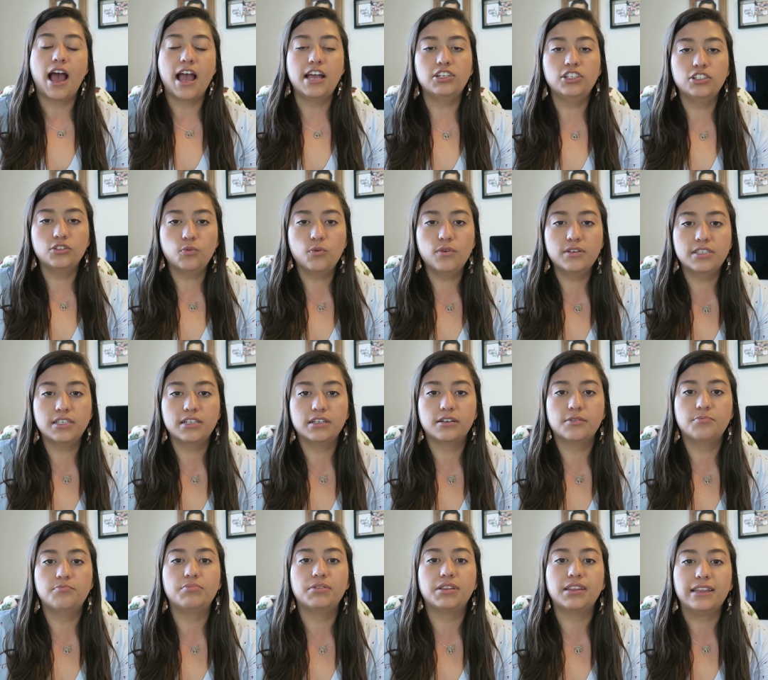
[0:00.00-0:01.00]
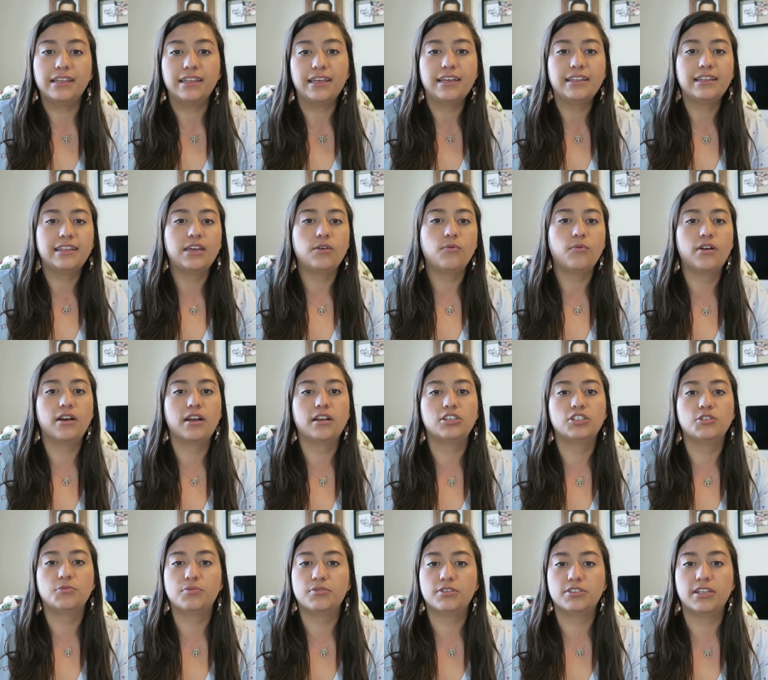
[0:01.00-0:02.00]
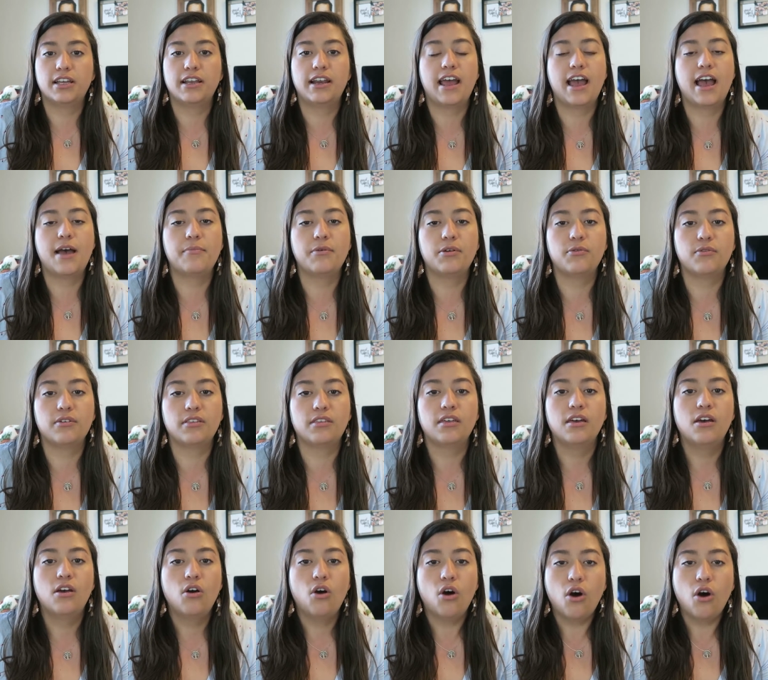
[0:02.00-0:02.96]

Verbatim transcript: I just wasn't completely 100% happy with